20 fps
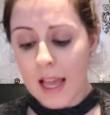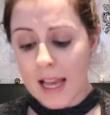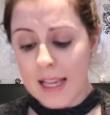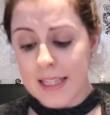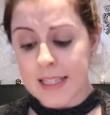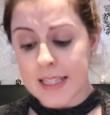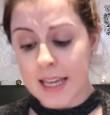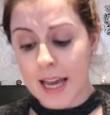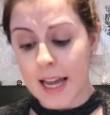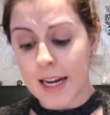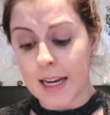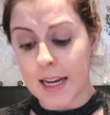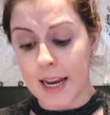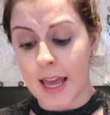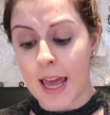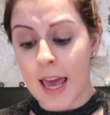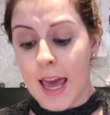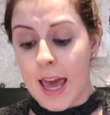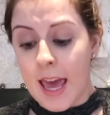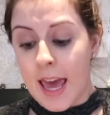it's the
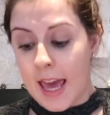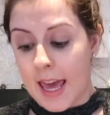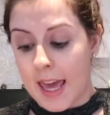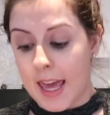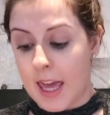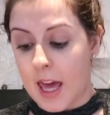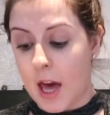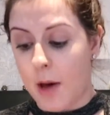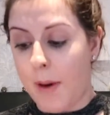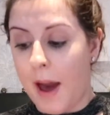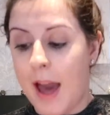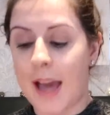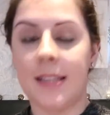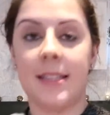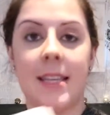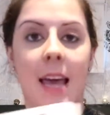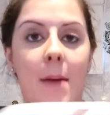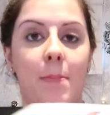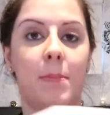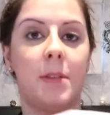Canon EOS
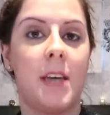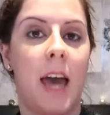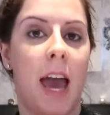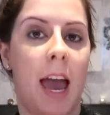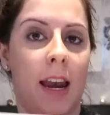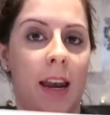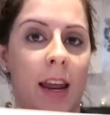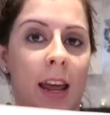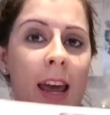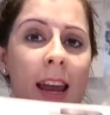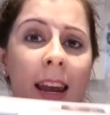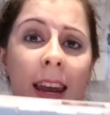M10.